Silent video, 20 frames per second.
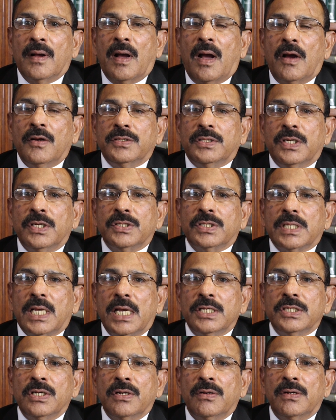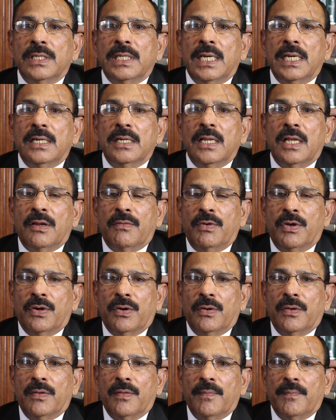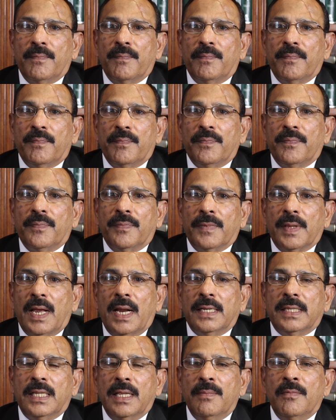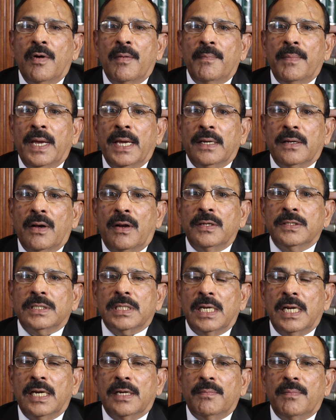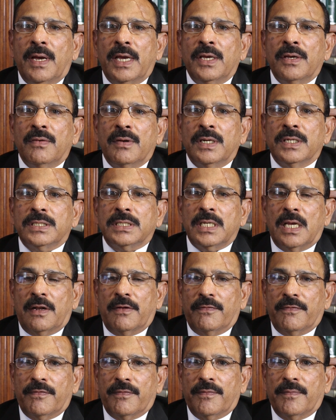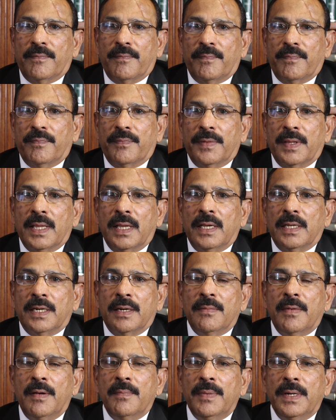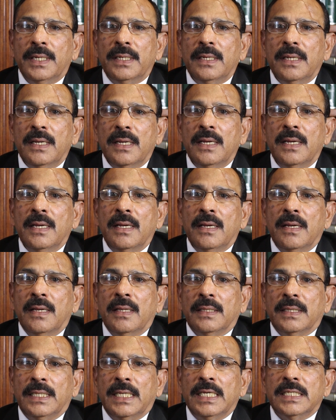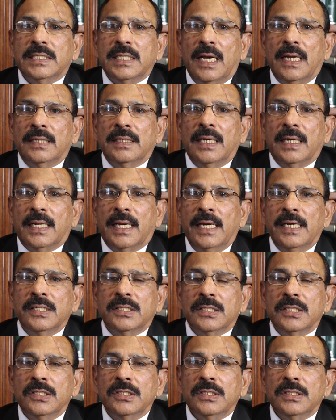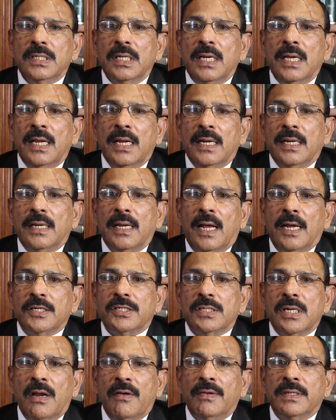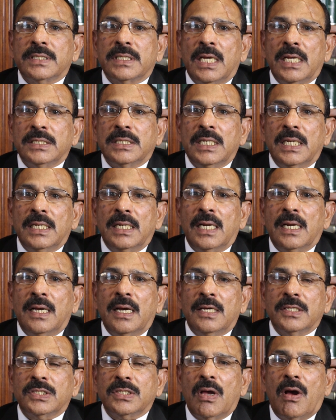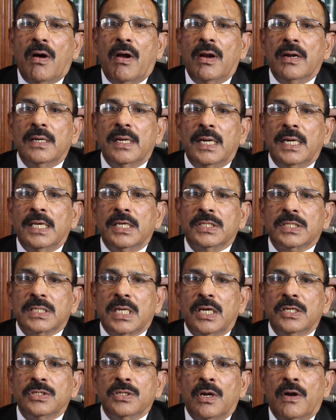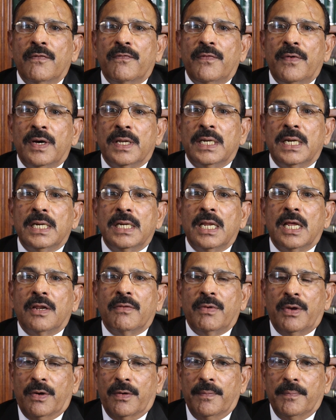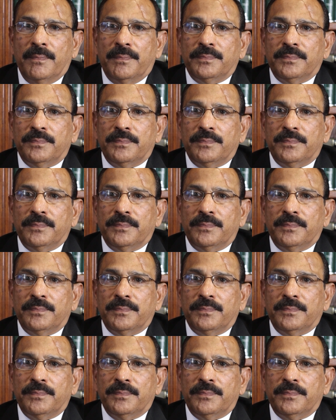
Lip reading: How to schedule the interview at the Mumbai Consulate by yourself. Remember, these are the cases National Visa Center has already scheduled for interview